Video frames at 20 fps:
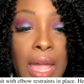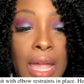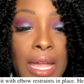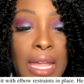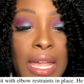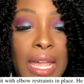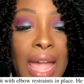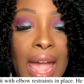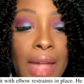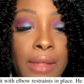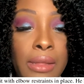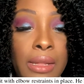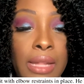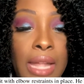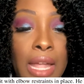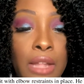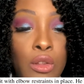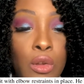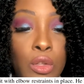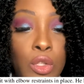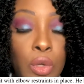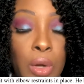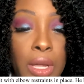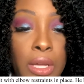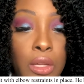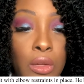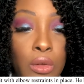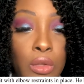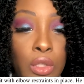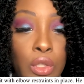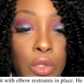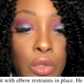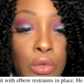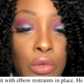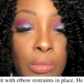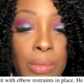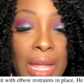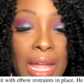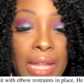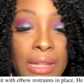He has an endotracheal
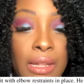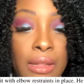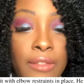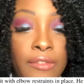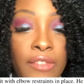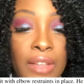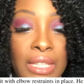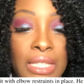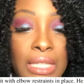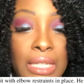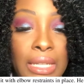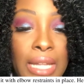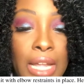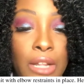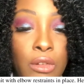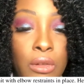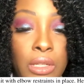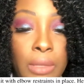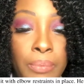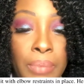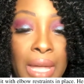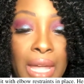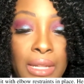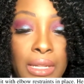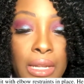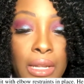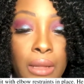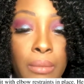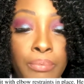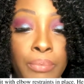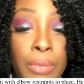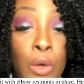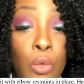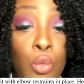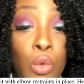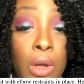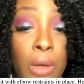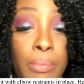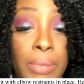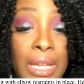tube and is ventilator dependent, but
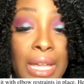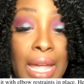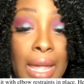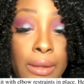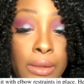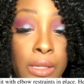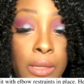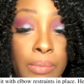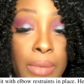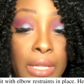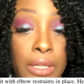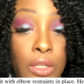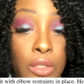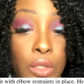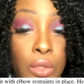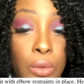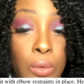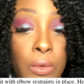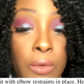will be extubated